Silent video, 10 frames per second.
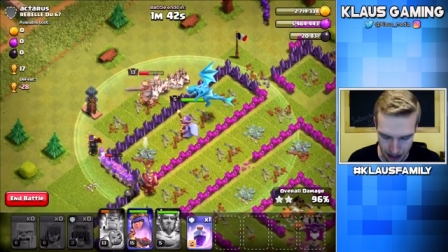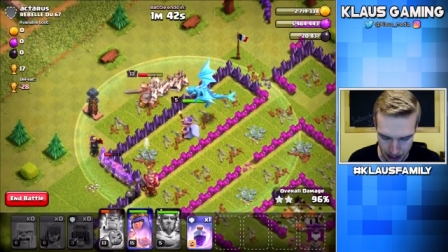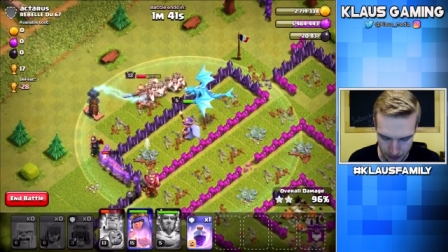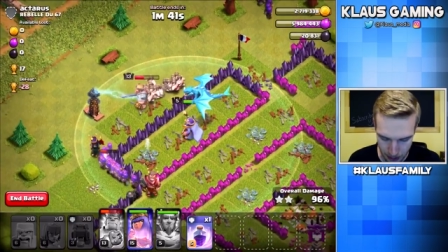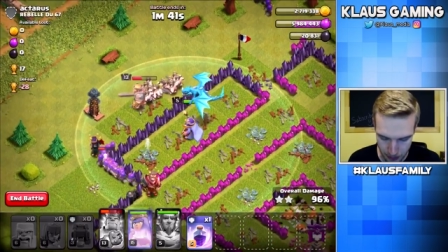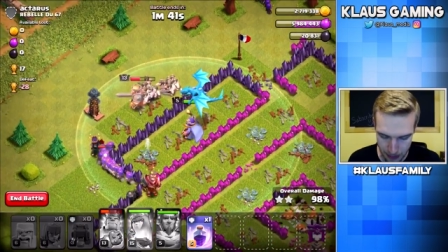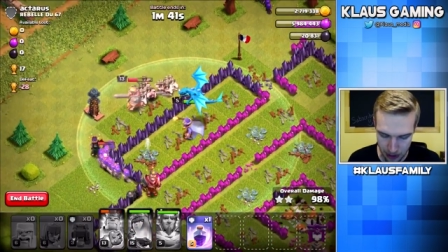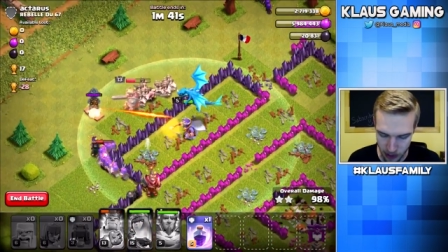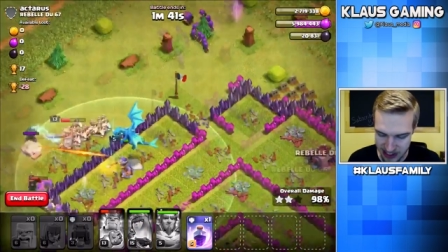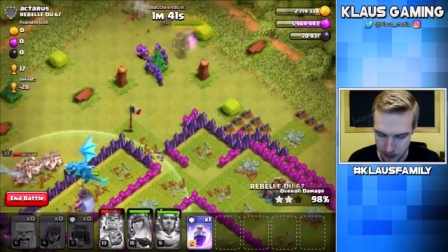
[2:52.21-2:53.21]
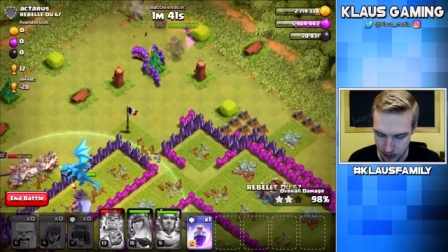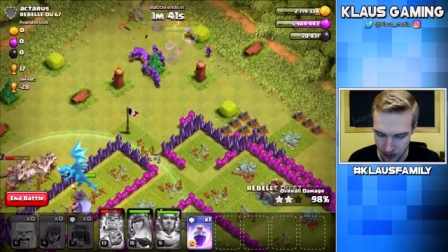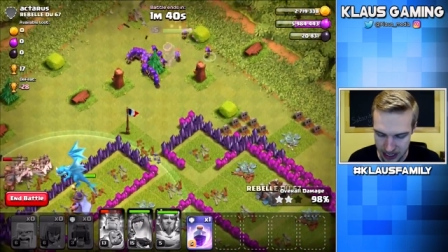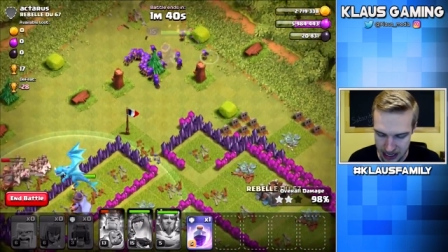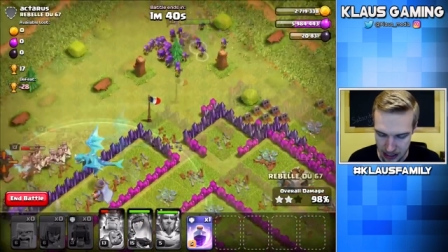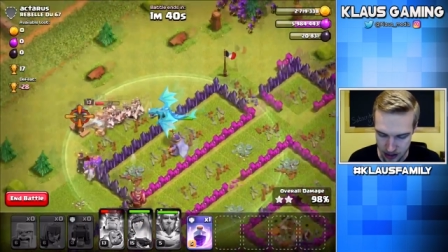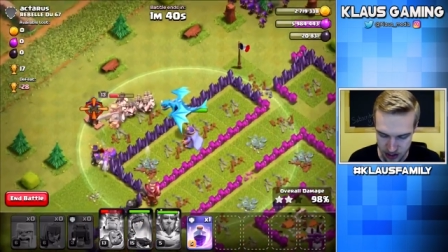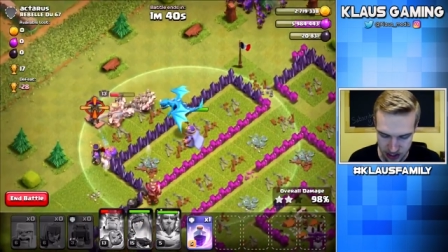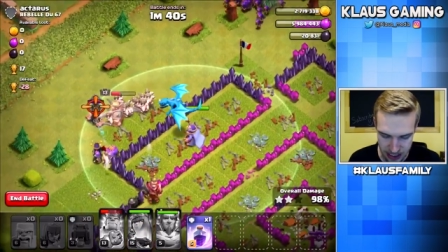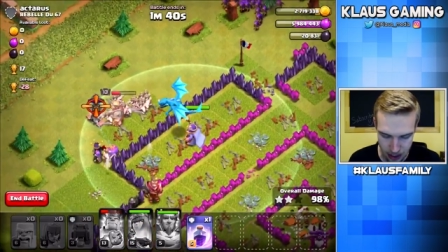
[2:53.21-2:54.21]
Um, I'm going to pop my queen's ability
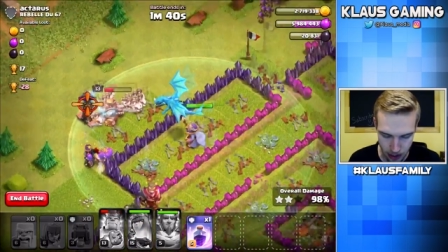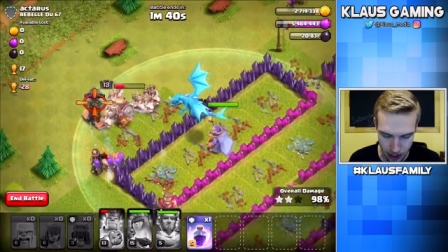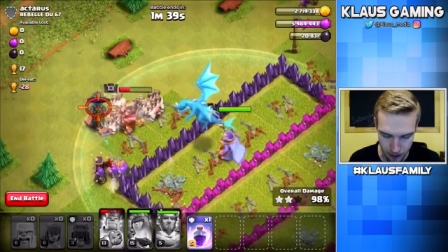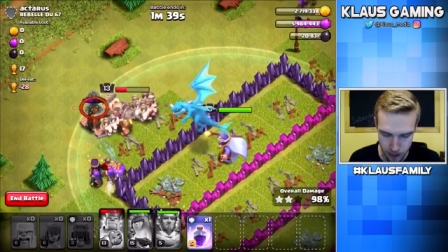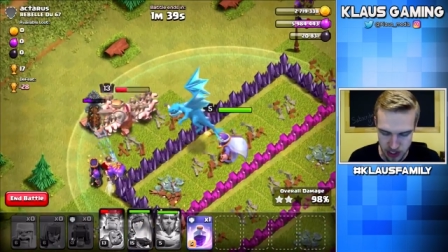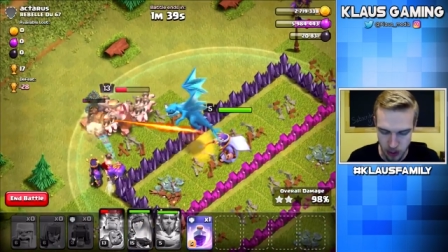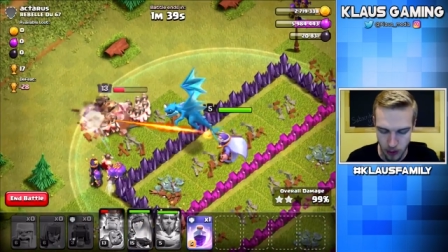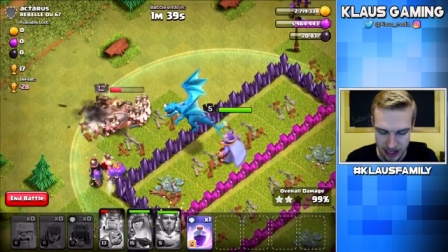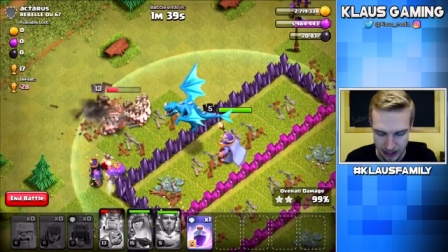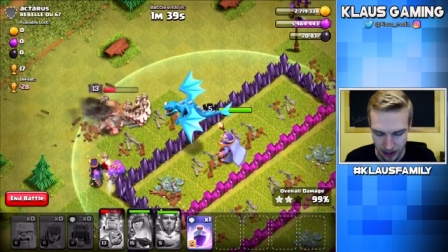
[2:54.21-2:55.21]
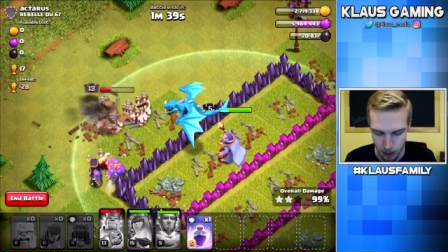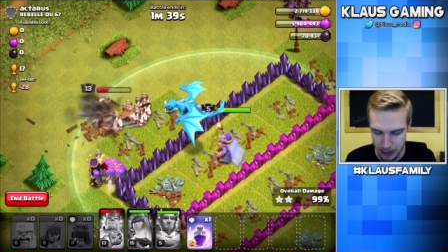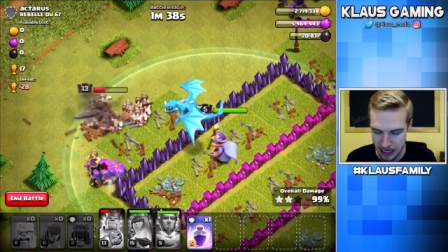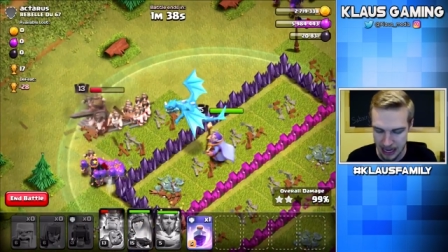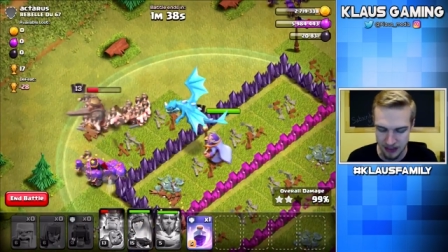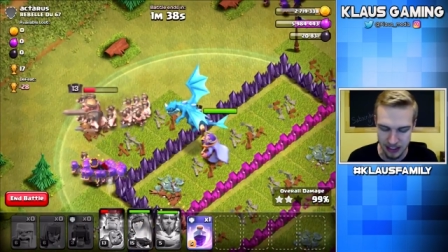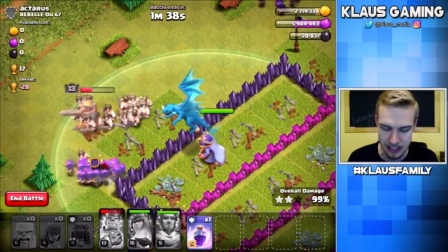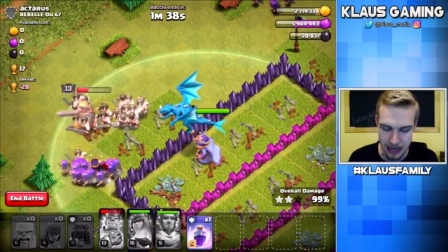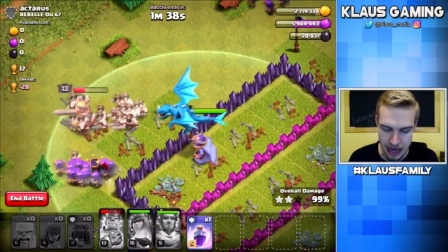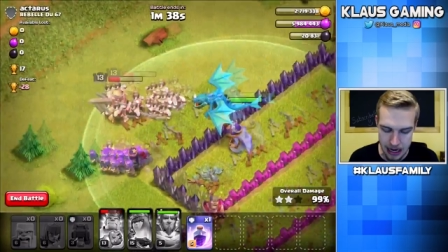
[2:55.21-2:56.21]
just to get her health regenerated a little bit. And the
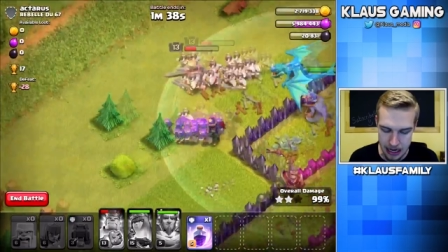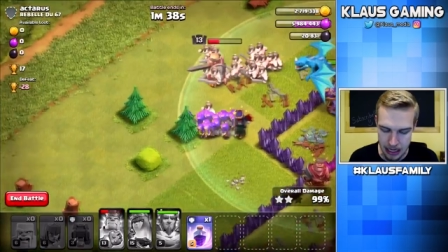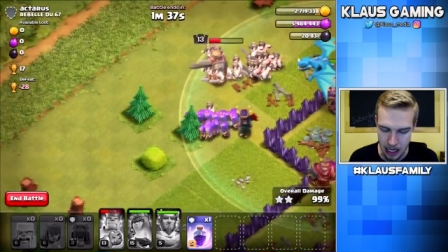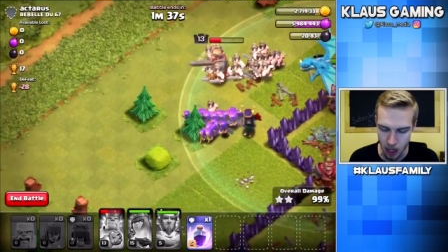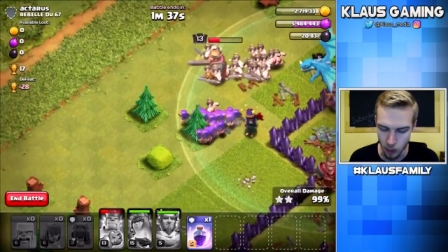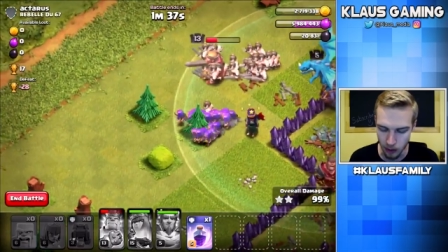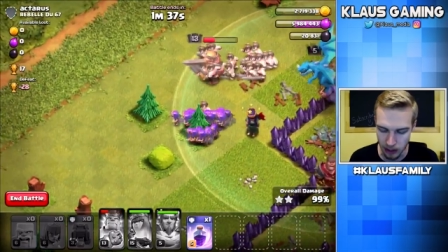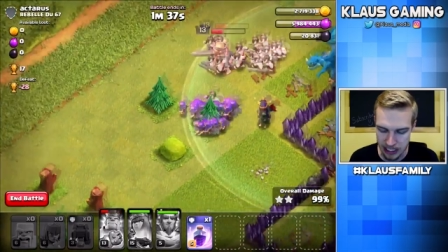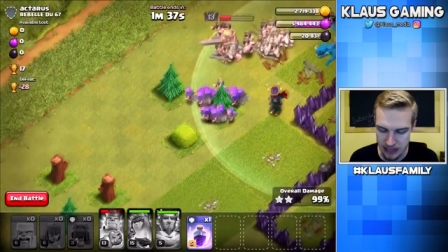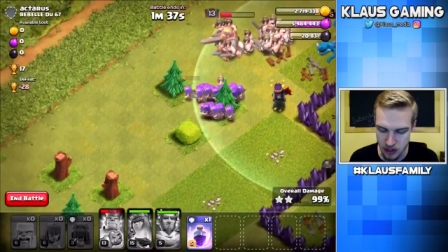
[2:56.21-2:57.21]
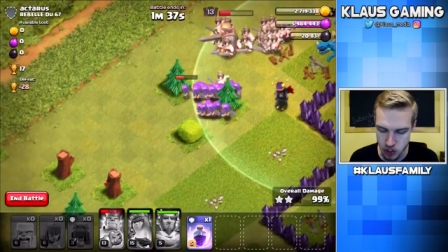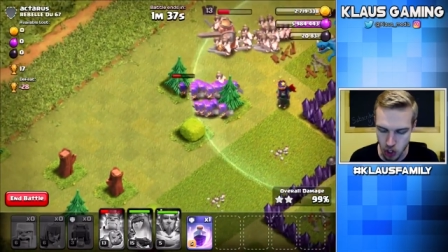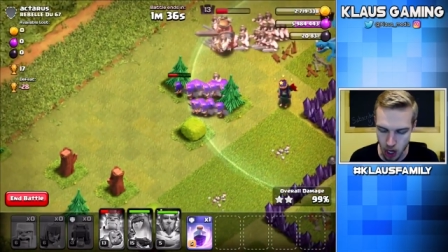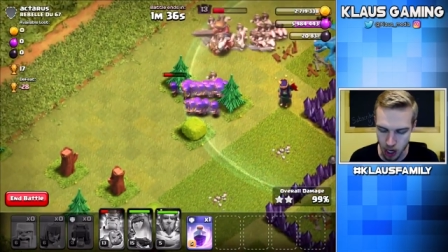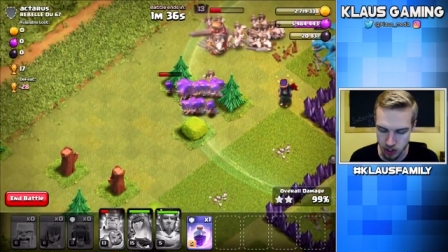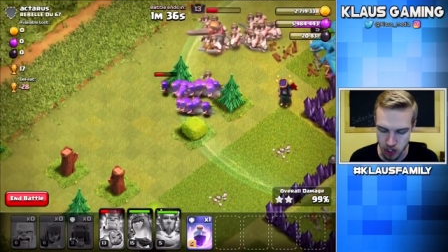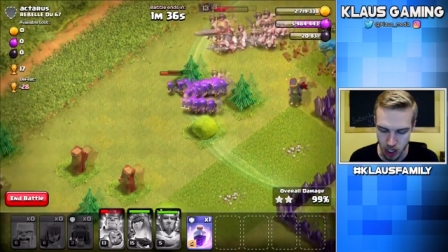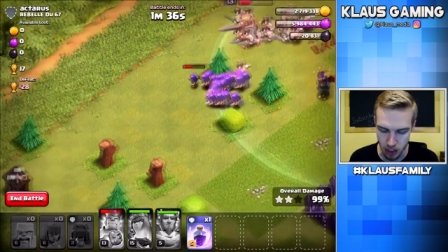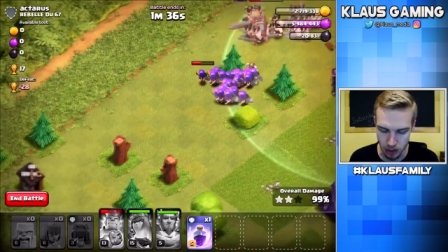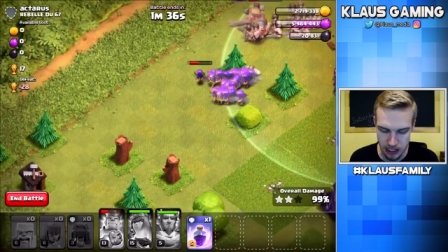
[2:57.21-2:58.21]
king will lead the charge.
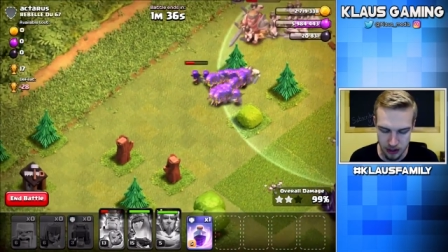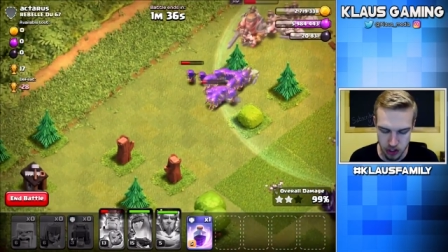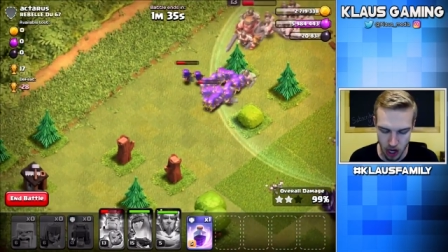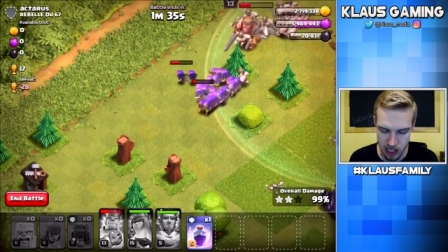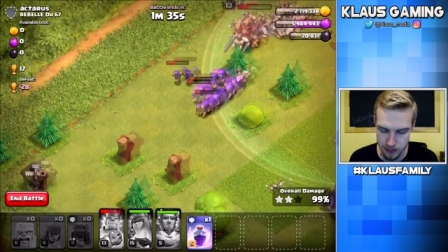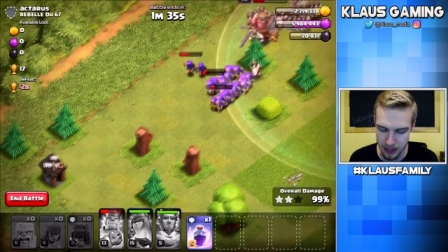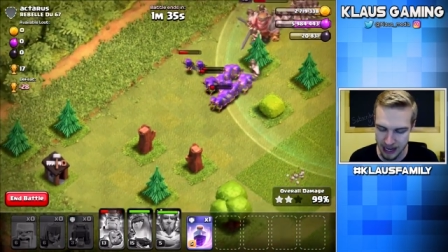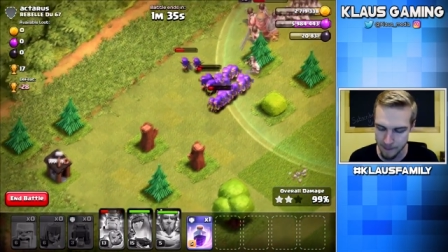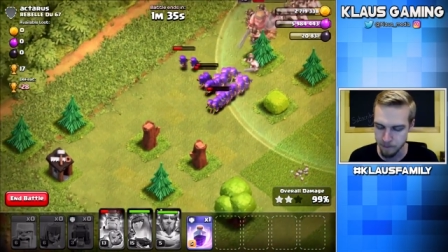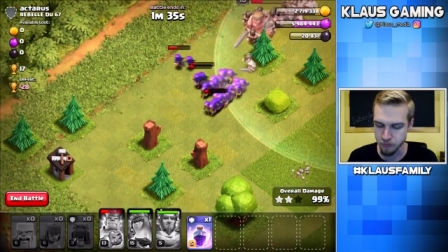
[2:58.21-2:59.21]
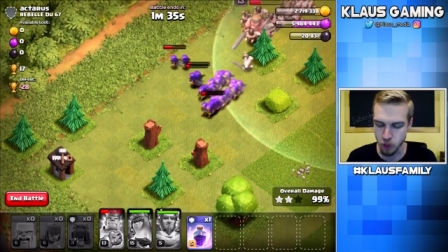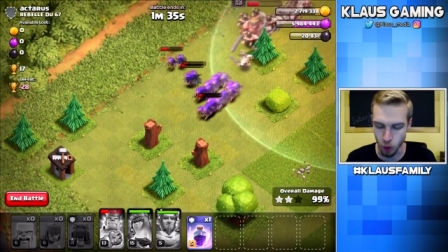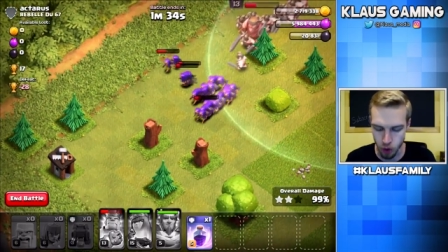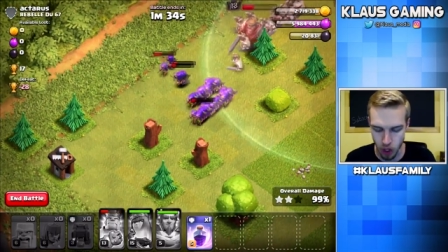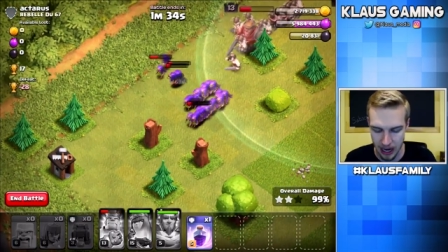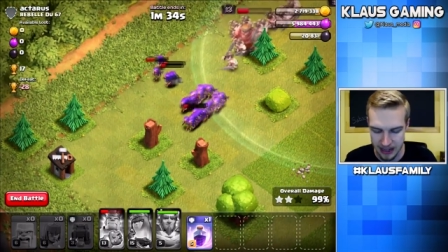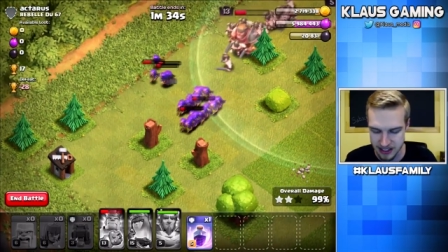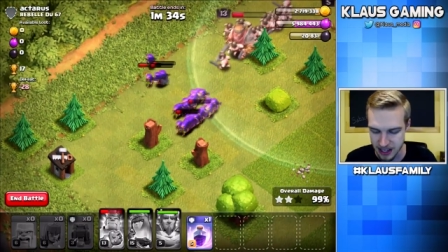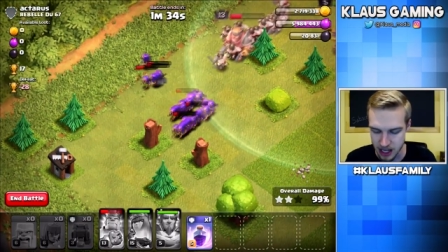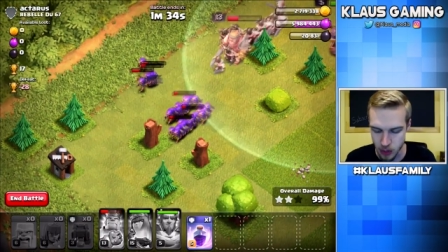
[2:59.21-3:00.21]
Lead the charge, buddy. Corner
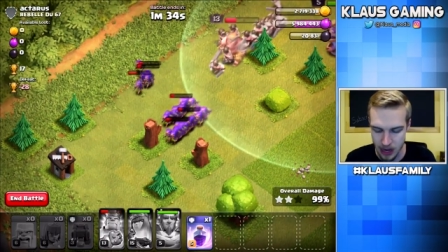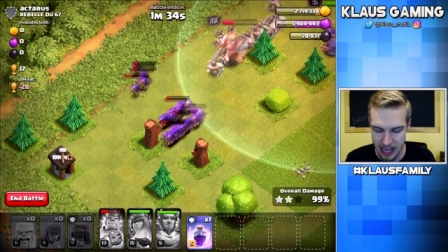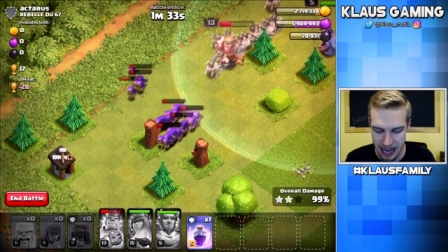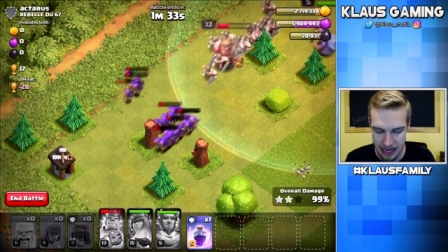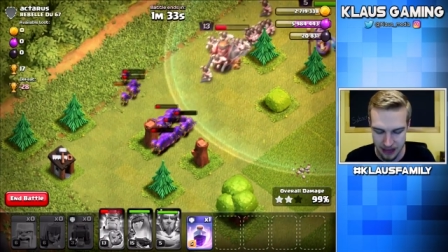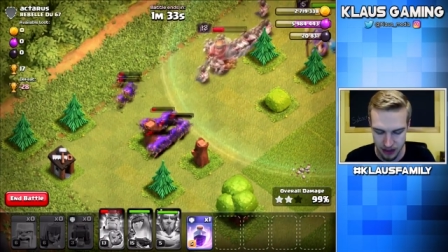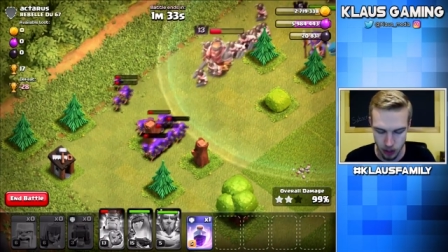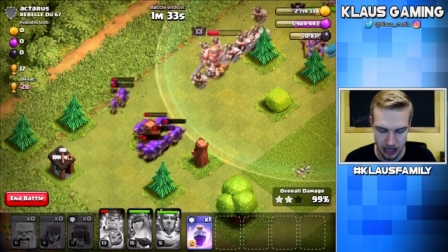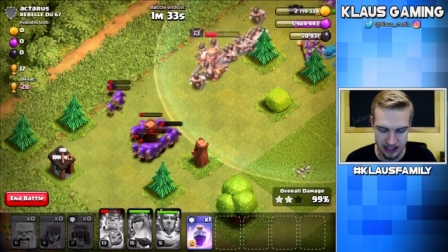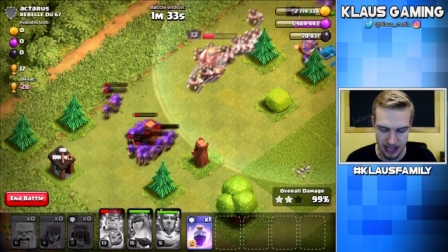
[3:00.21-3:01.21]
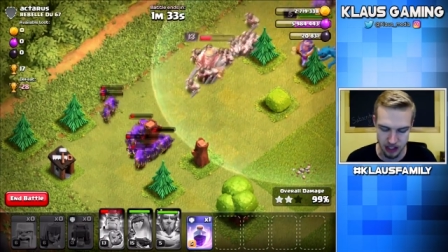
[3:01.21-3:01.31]
hut, you ain't got nothing. Okay, it's